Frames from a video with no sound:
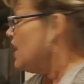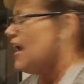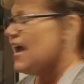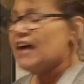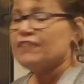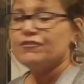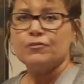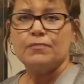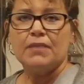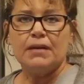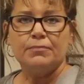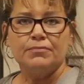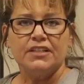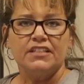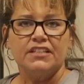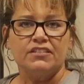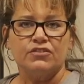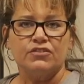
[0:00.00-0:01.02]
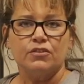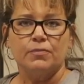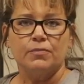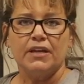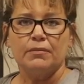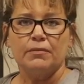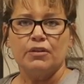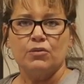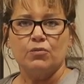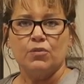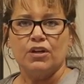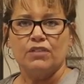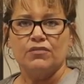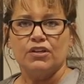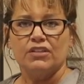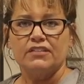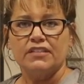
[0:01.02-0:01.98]
After mom places her baby in one
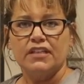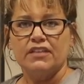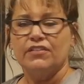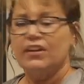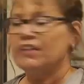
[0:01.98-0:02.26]
of our safe